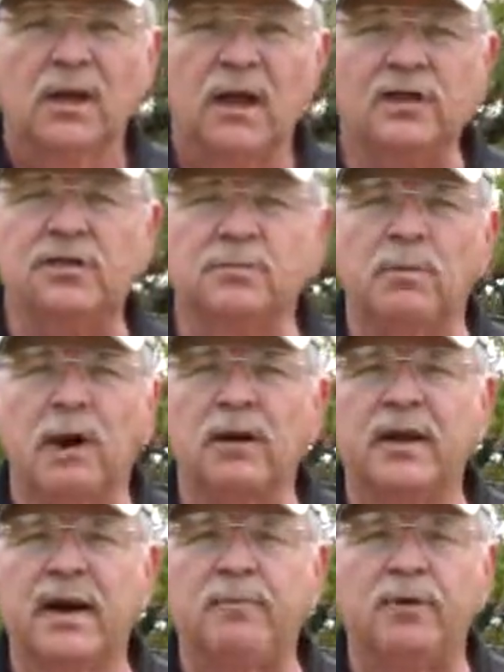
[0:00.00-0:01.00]
This is
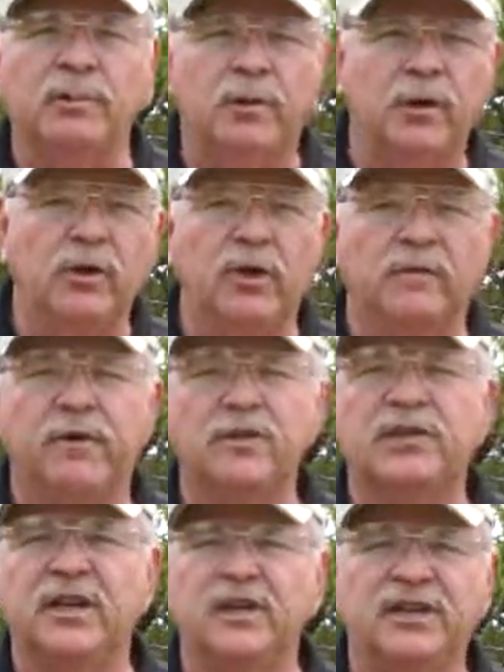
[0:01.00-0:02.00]
Mark Kepler, Purdue
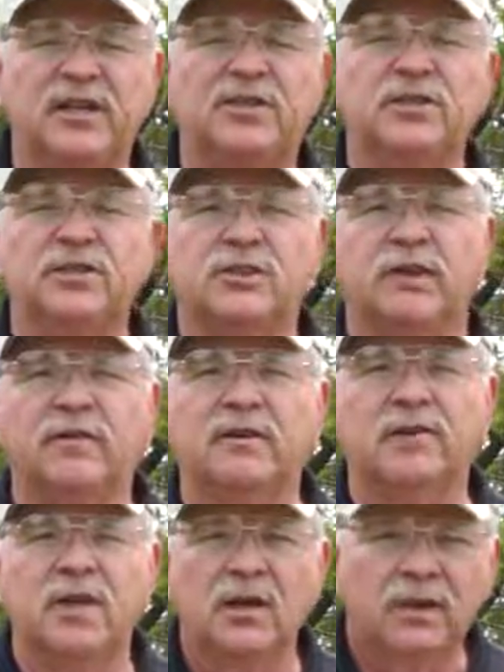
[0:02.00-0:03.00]
University Extension
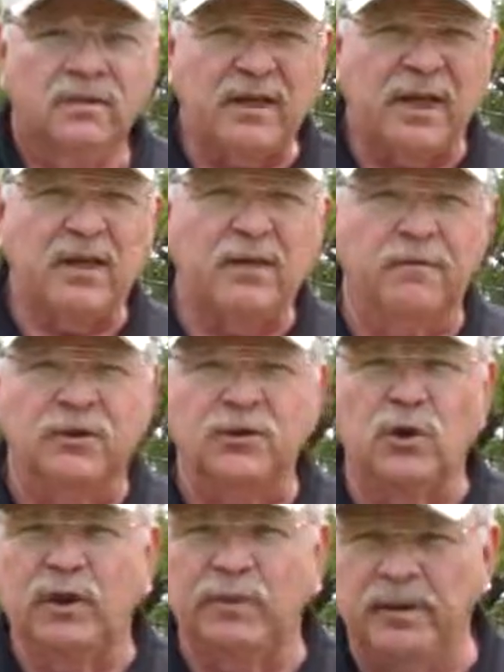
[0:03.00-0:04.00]
Service. Thank you for
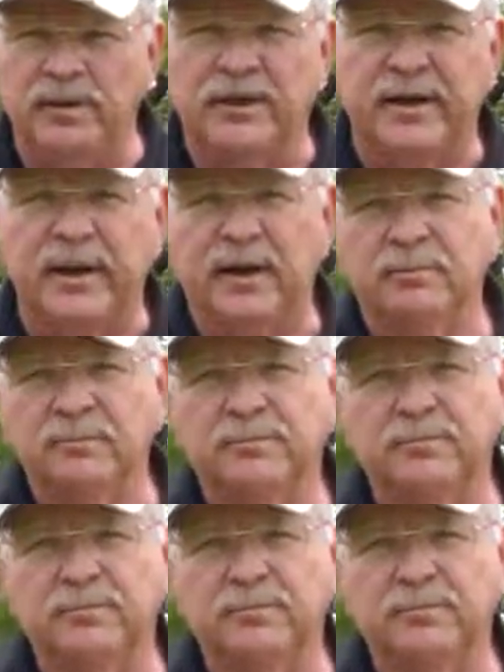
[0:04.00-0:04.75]
joining me today.